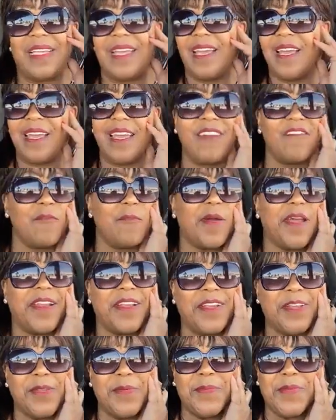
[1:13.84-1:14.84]
And
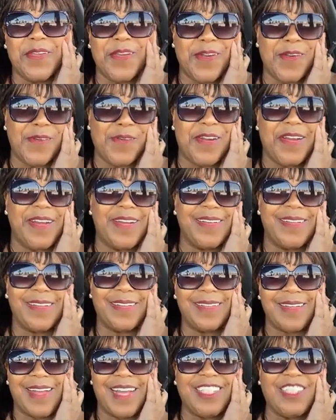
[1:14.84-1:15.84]
everybody gonna be all right.
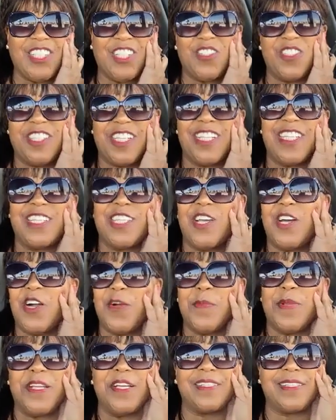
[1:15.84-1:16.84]
I chose that
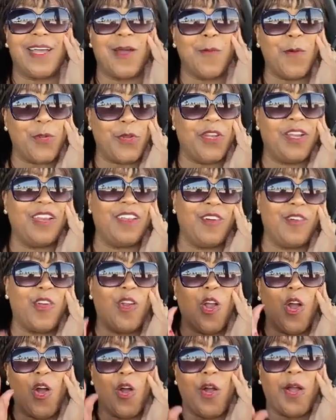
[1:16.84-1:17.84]
song because I want you to know
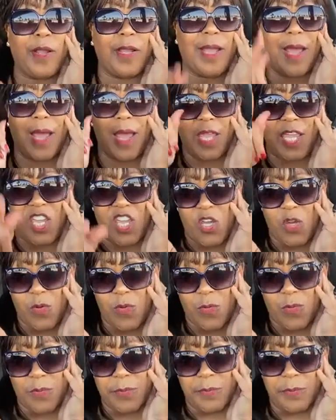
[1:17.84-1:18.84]
God got
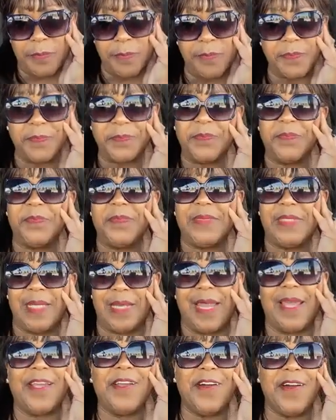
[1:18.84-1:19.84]
you,
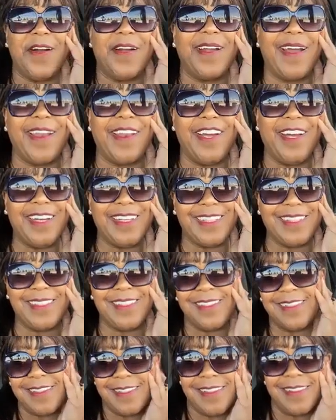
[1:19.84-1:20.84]
like God got
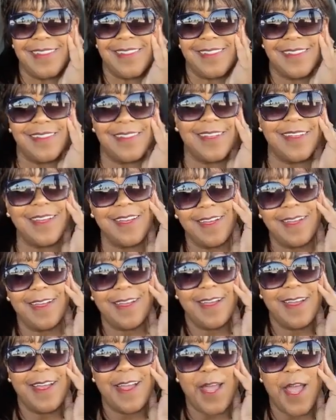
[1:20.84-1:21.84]
us,
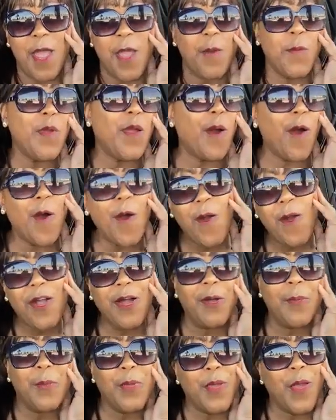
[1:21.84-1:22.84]
that we all
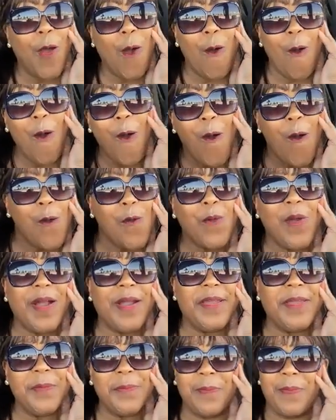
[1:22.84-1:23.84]
gonna be all
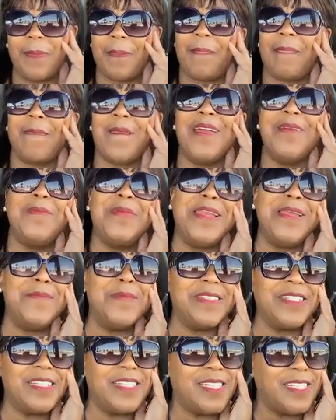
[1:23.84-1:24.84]
right. But
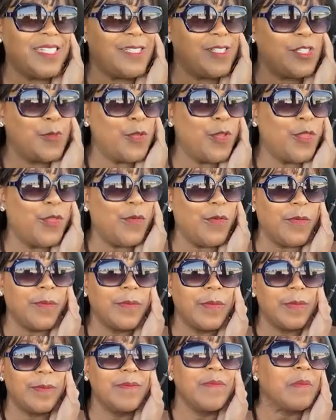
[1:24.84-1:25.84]
let me just share this with you.
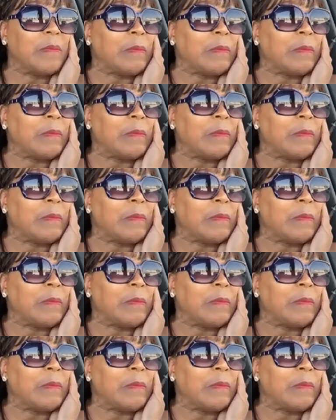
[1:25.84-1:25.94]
